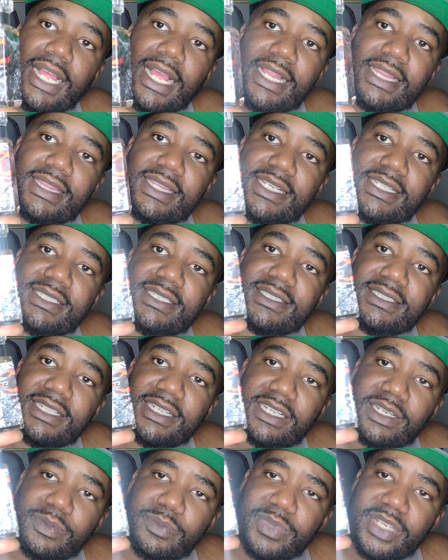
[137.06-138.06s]
and this is
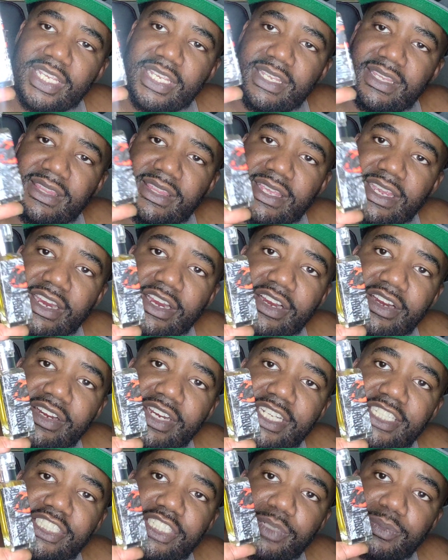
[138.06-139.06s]
gonna be their
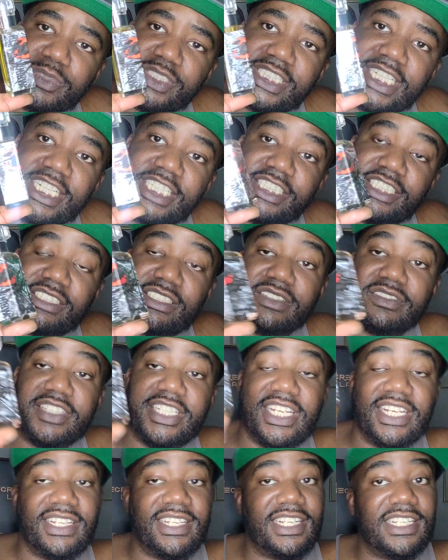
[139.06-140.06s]
interpretation of
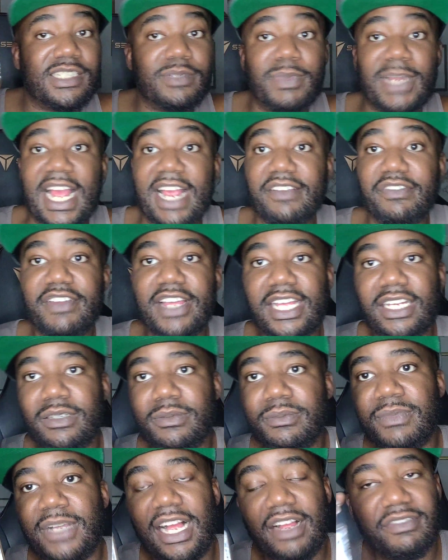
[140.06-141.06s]
Kilian's Black
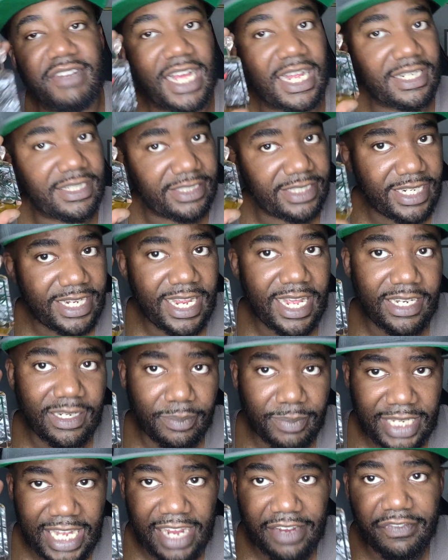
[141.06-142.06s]
Phantom. I've got a
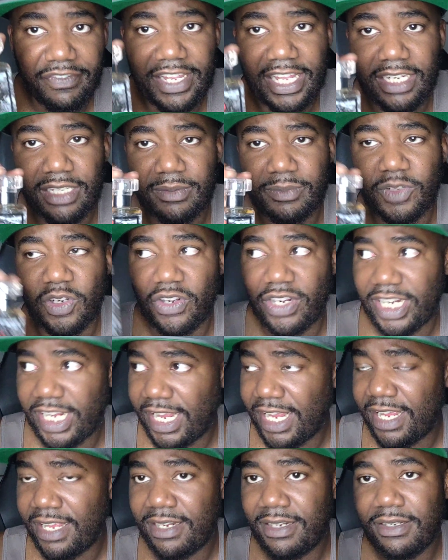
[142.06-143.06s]
decanter Black Phantom on
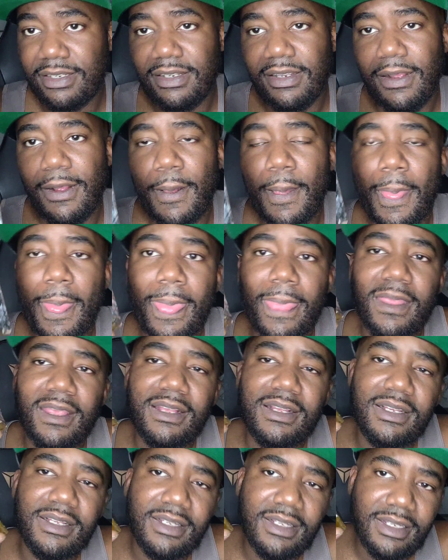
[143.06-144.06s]
hand.
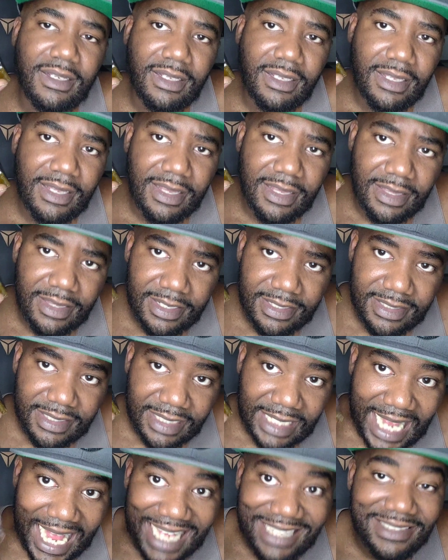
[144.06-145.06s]
This
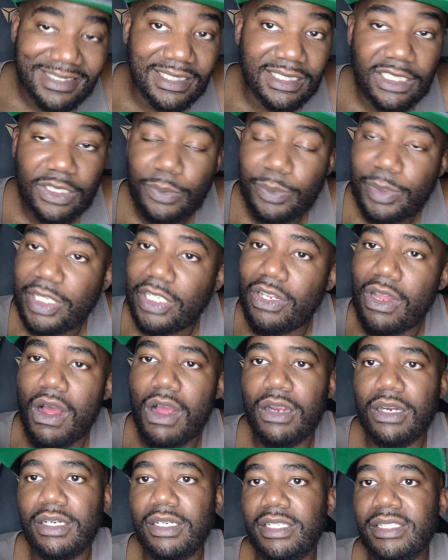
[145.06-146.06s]
lasts a little bit
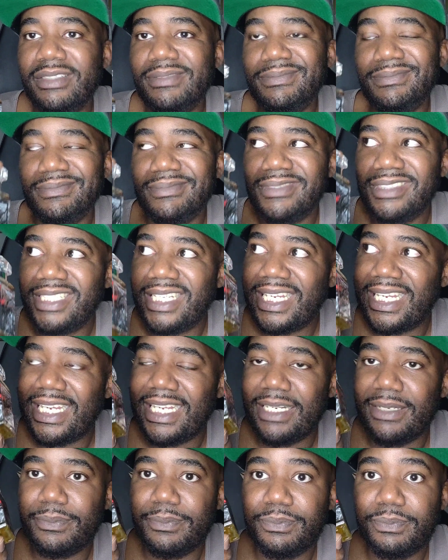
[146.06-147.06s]
longer.
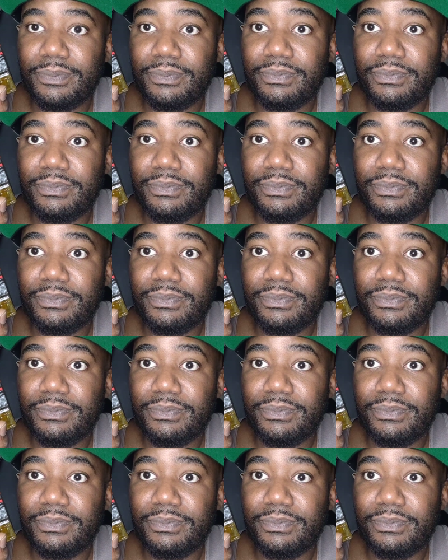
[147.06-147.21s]
It